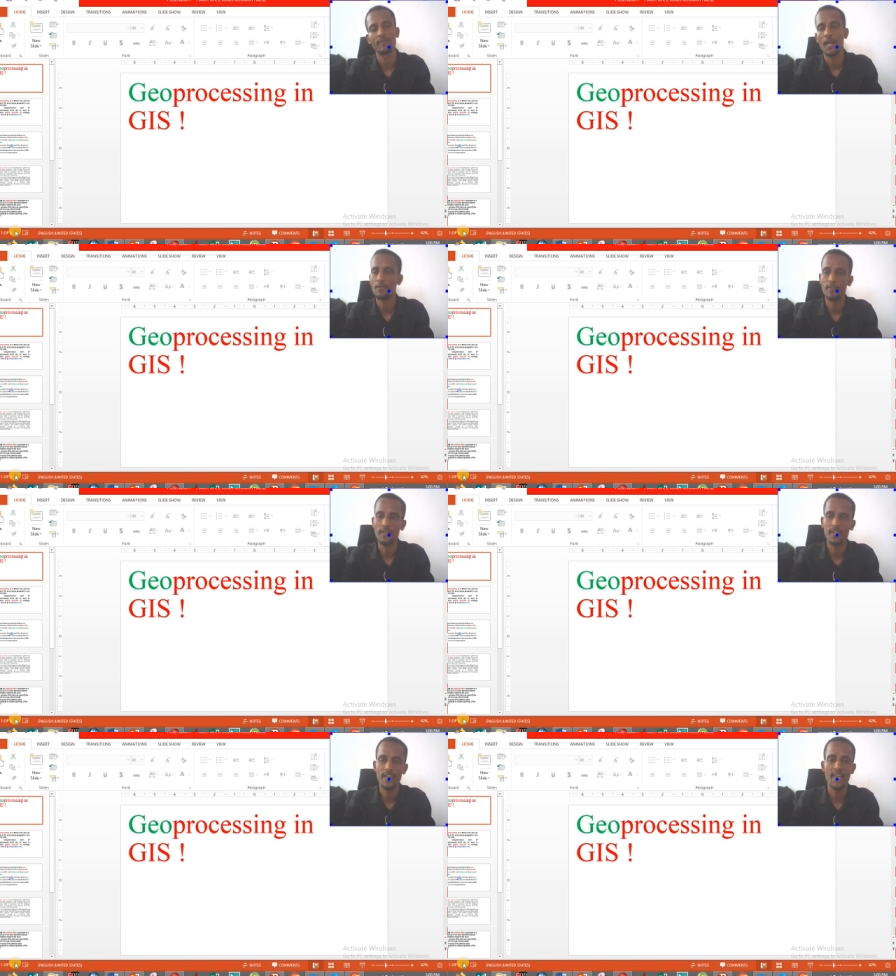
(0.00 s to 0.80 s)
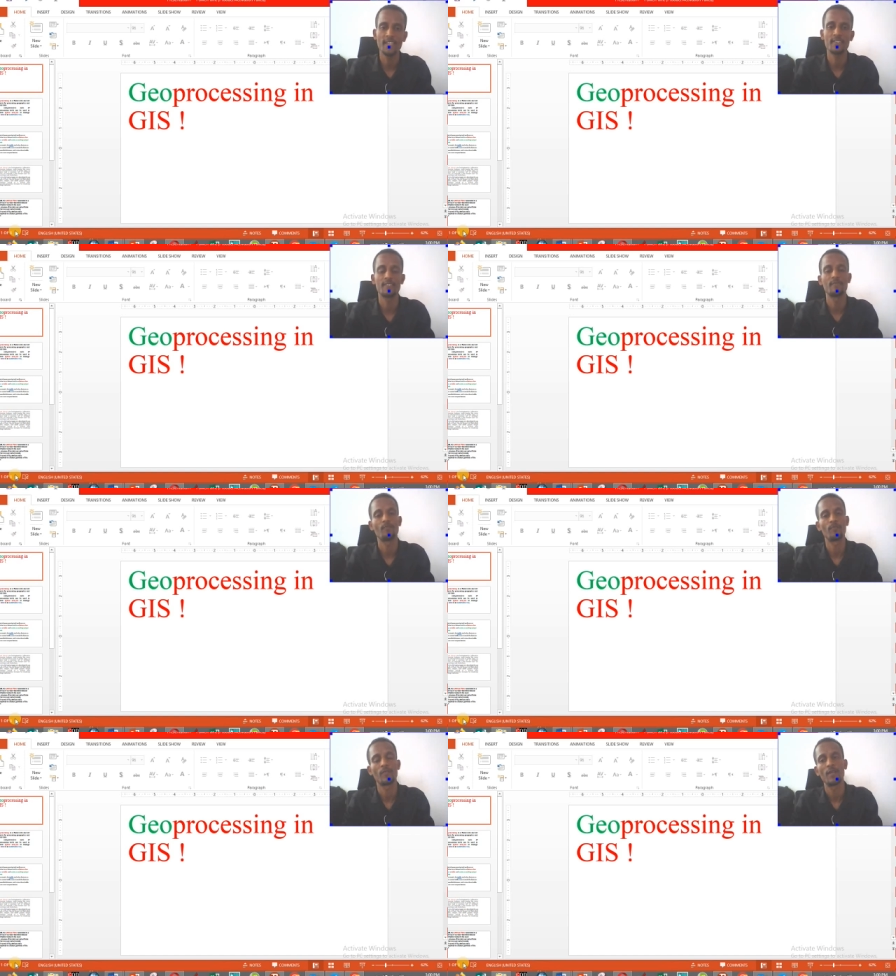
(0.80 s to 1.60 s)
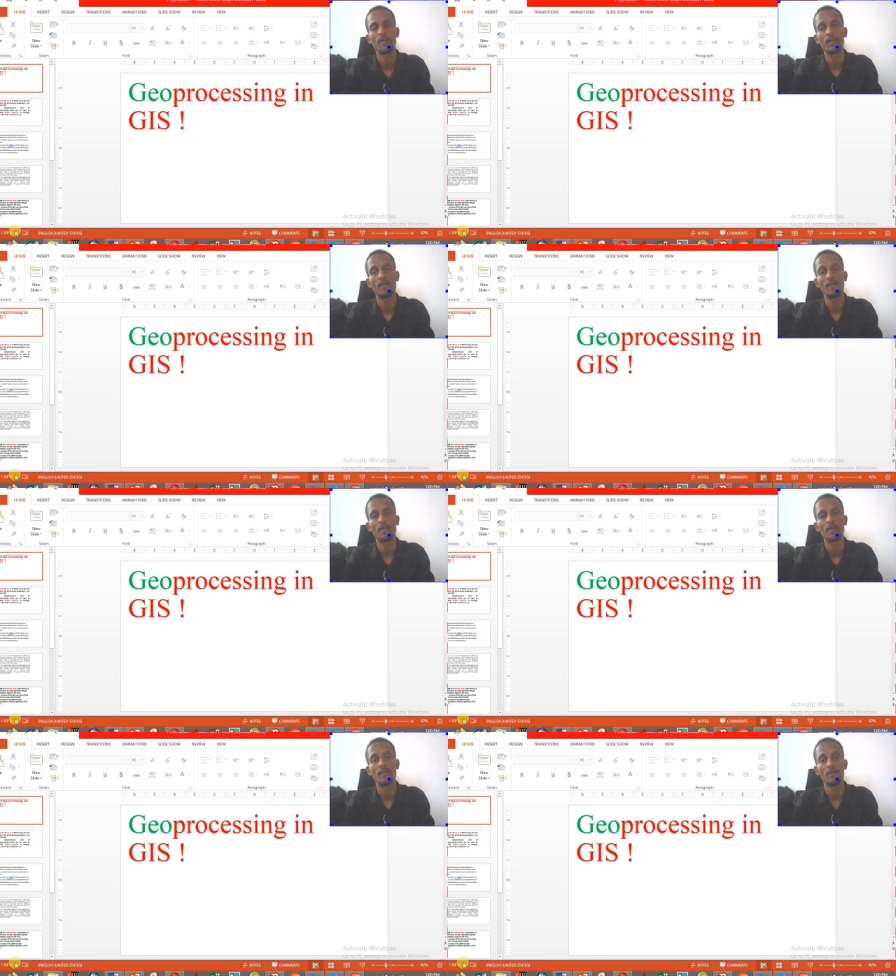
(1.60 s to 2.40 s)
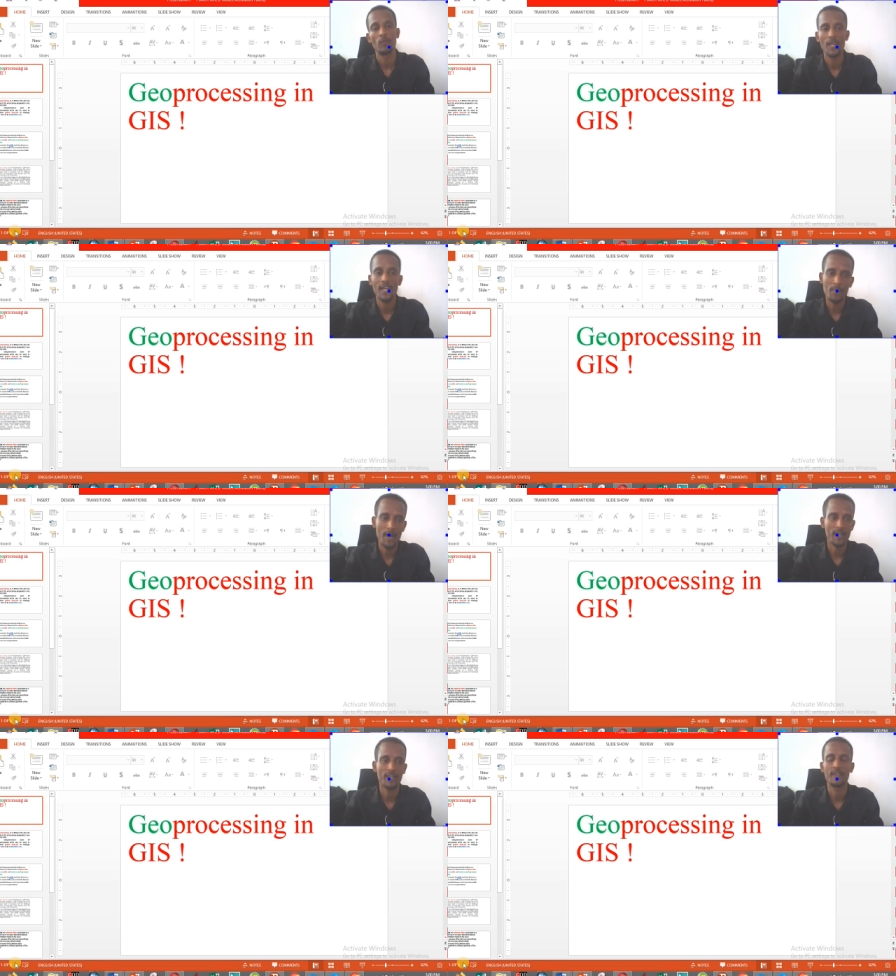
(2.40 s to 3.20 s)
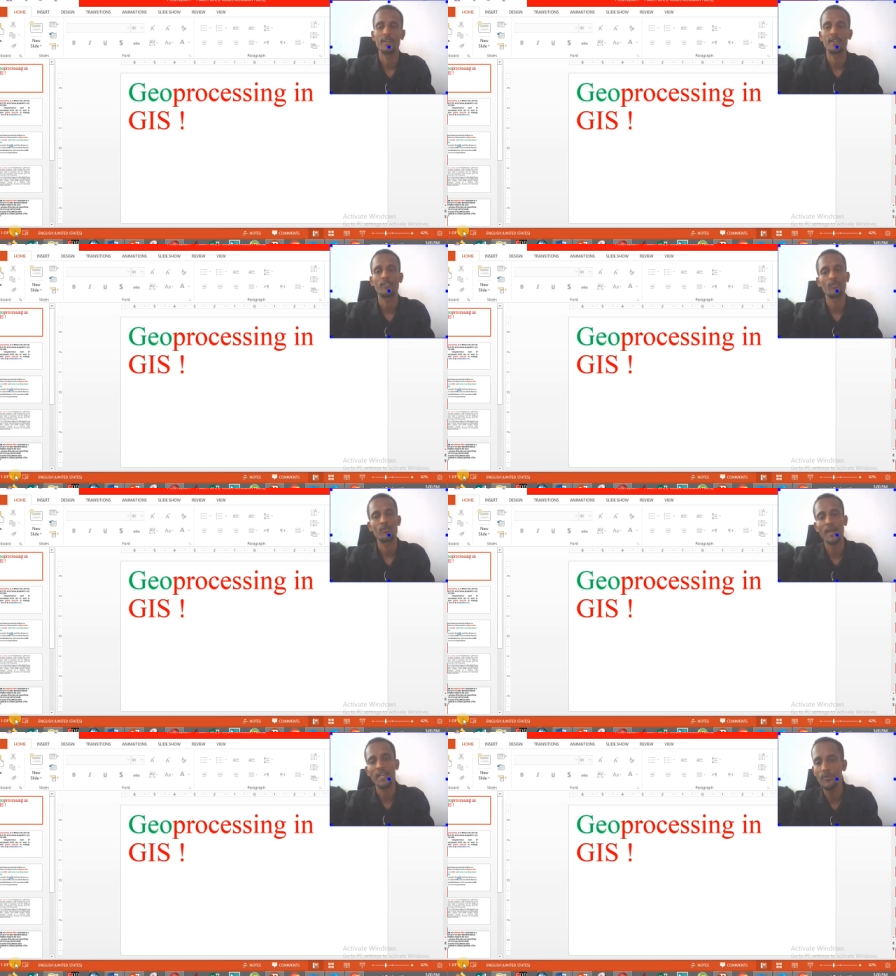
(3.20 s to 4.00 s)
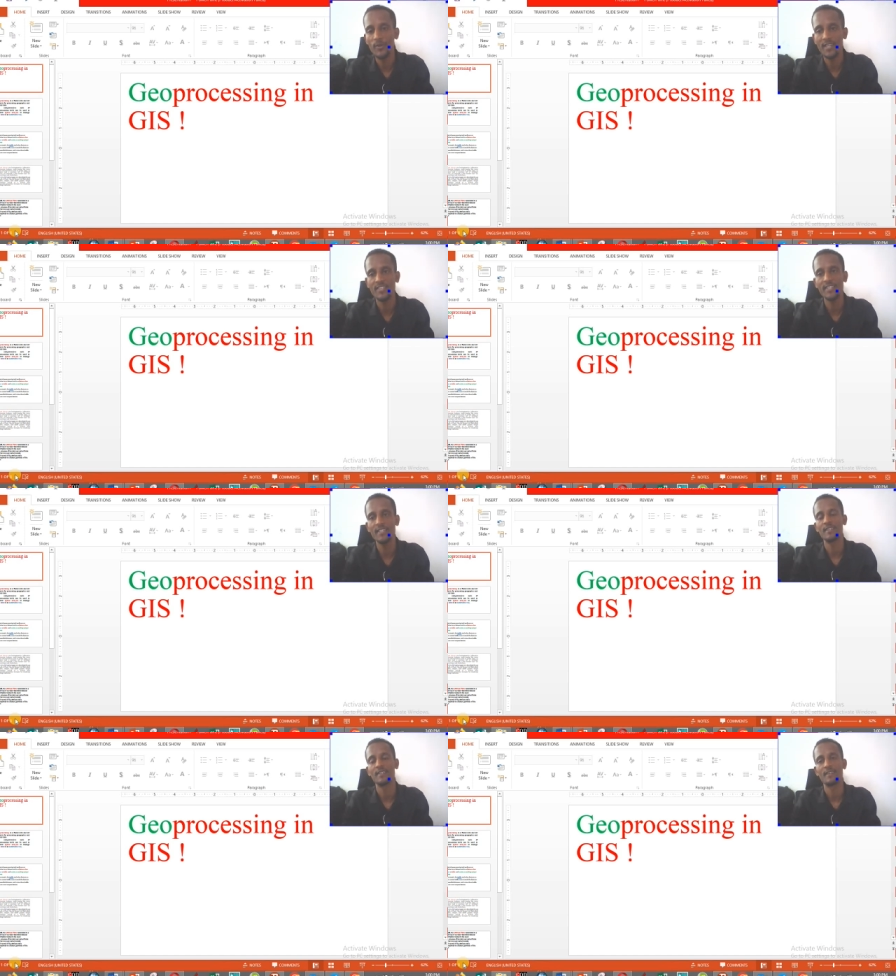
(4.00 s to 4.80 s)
I'm very nice. Welcome back to my new lesson.